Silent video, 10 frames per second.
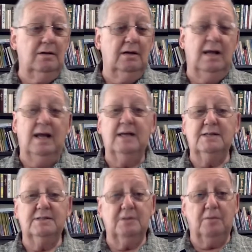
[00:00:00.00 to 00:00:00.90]

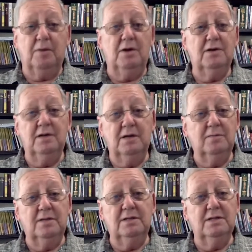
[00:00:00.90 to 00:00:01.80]
has upon him
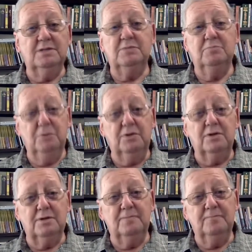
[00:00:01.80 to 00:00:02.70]
in this book.